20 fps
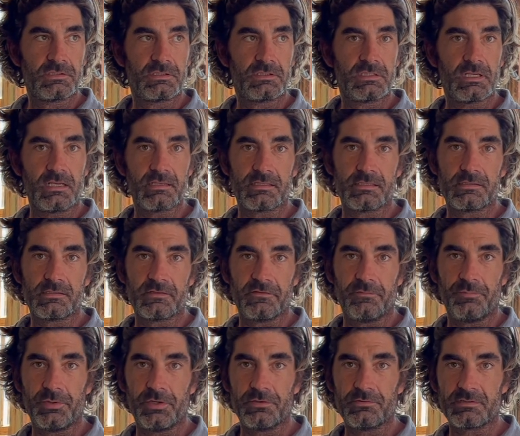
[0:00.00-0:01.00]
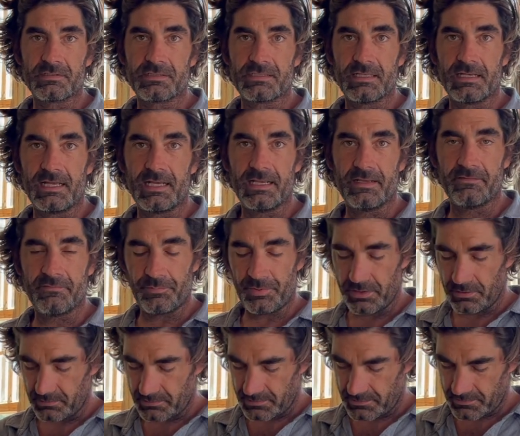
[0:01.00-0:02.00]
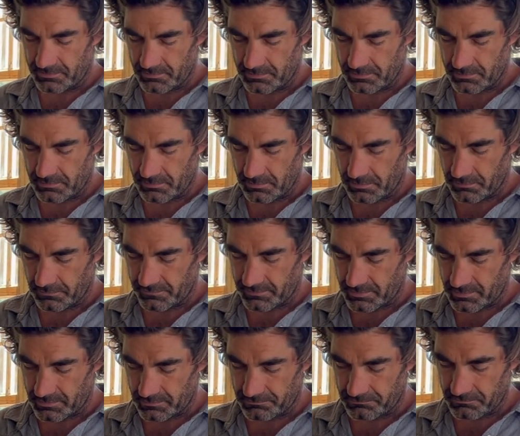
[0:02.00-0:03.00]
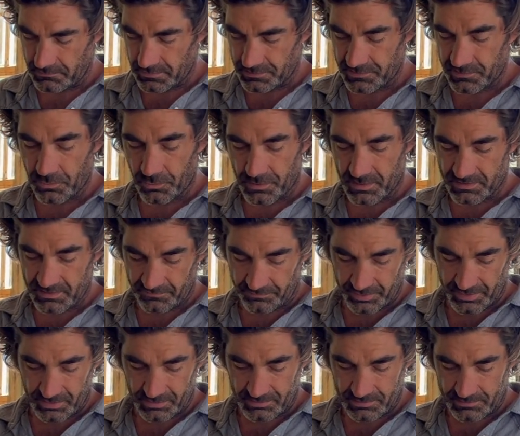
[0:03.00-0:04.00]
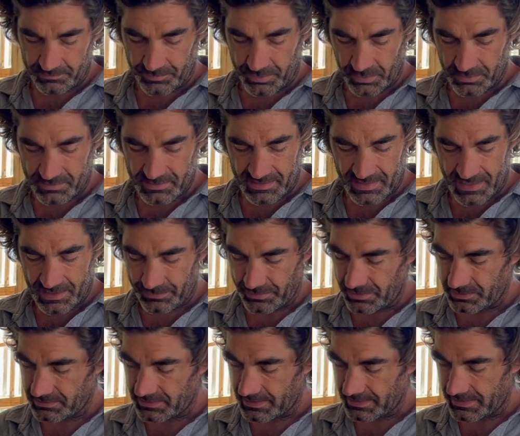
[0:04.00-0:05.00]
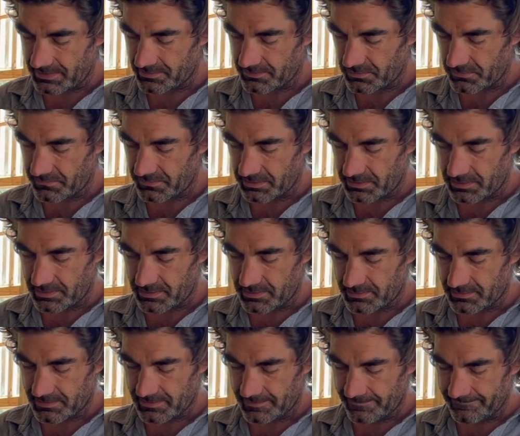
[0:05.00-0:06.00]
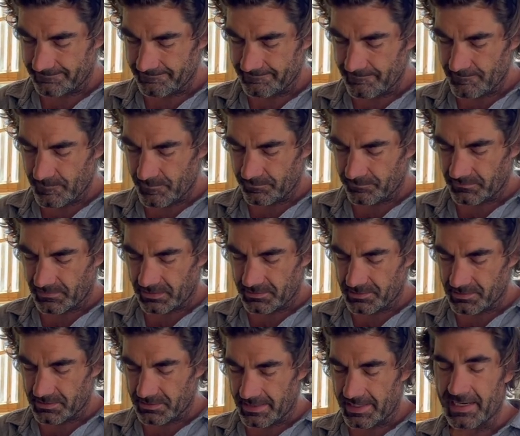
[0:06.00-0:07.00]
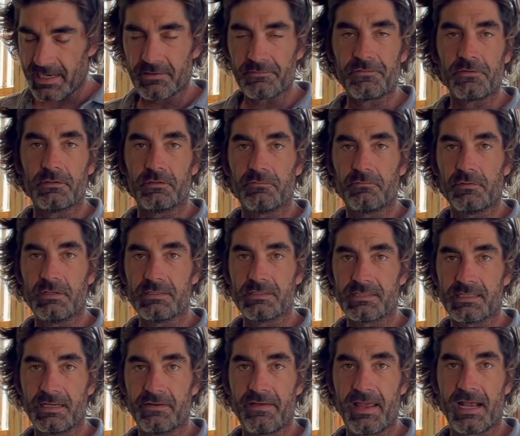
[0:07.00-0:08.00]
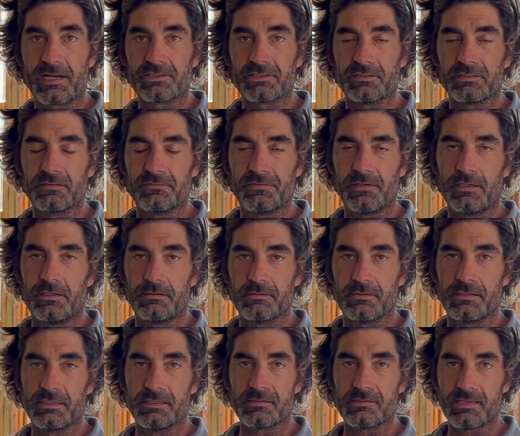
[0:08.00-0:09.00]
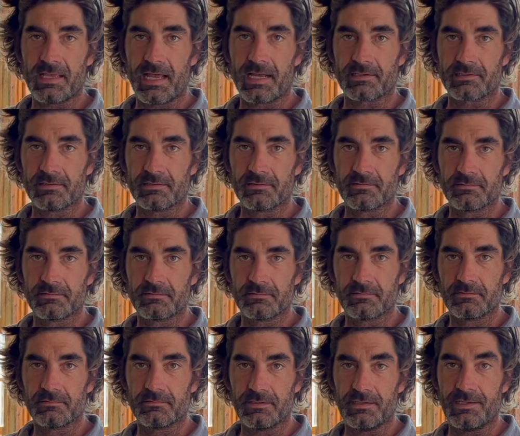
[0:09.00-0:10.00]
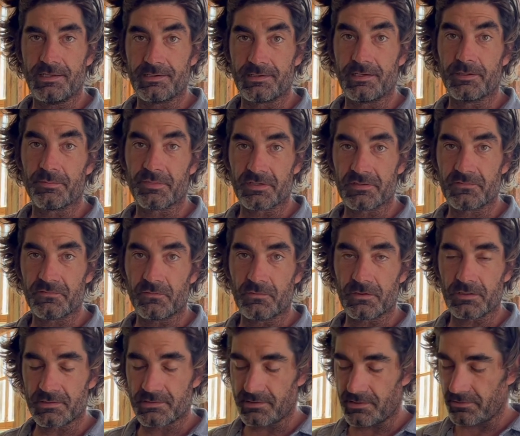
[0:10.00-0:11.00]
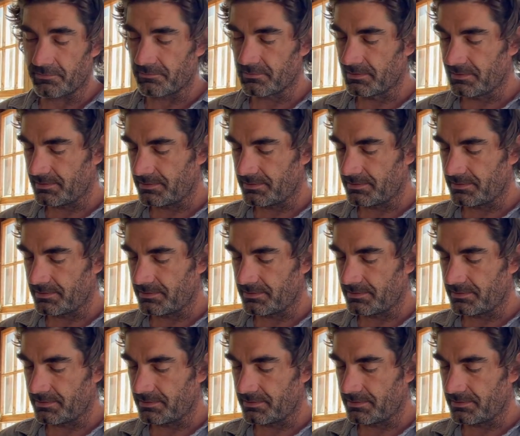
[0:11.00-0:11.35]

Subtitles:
dozens of boats that I have built or scores of boats that I have built, I guess, over the years, there's a handful of ones that I've actually followed the exact numbers for. So